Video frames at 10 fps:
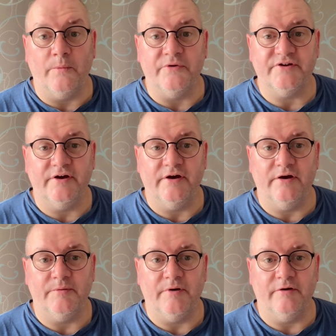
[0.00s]
it was
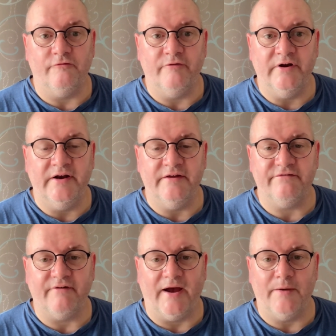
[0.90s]
a really
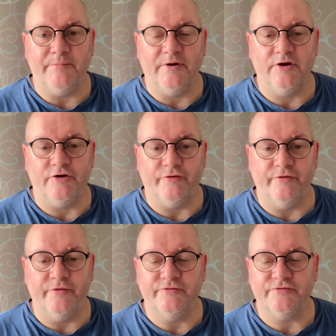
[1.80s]
fab
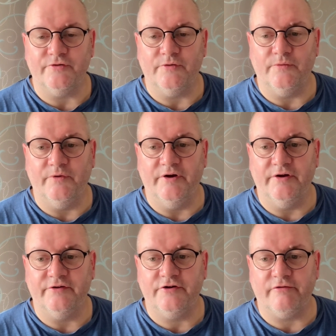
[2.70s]
cruise
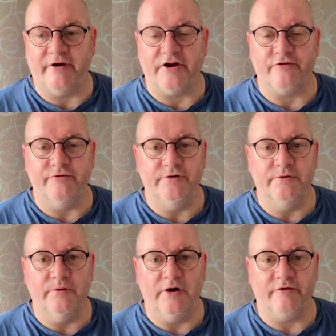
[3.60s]
with great
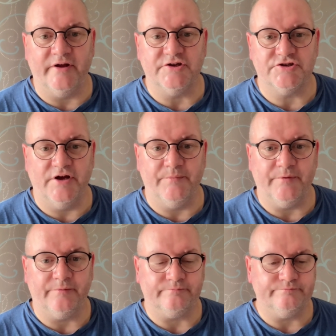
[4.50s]
crew, a great ship,
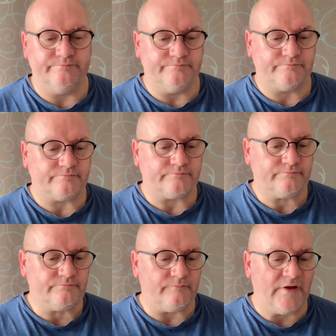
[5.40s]

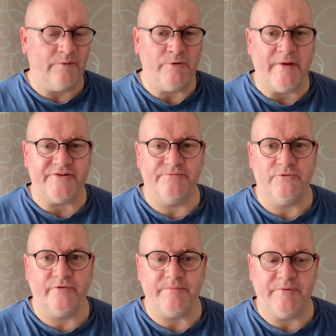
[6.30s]
and we met some
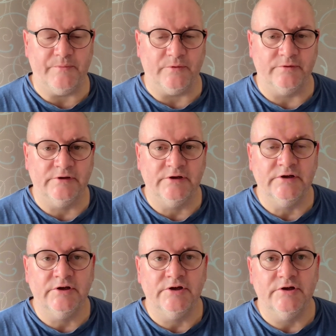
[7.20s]
great people.
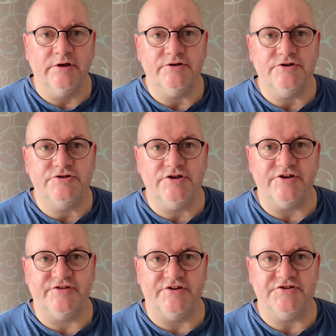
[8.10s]

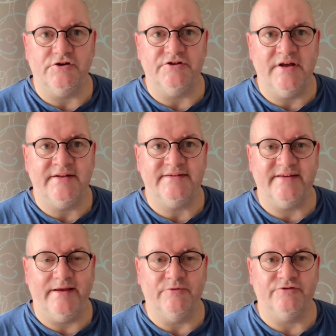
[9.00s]
Just touching on the
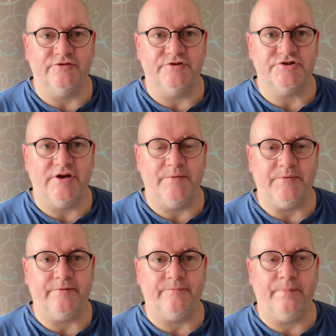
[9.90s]
entertainment on the
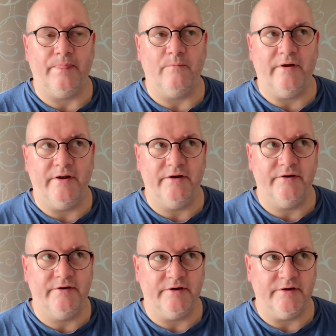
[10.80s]
ship,
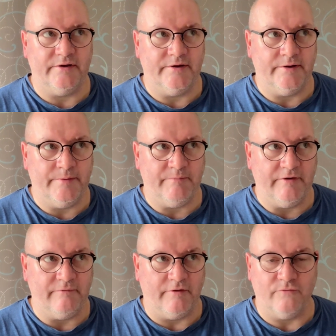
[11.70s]
when
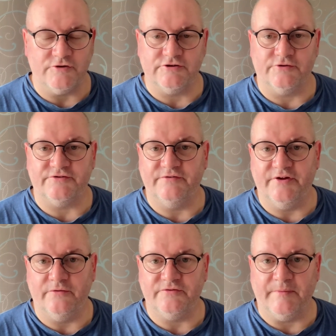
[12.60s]
I've watched lots of
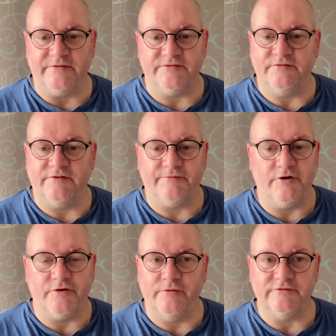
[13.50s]
videos about
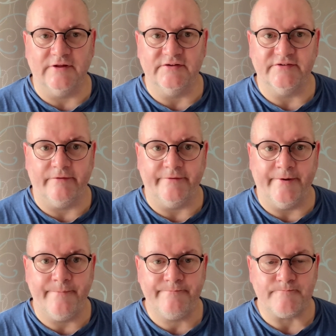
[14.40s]
different cruise lines out there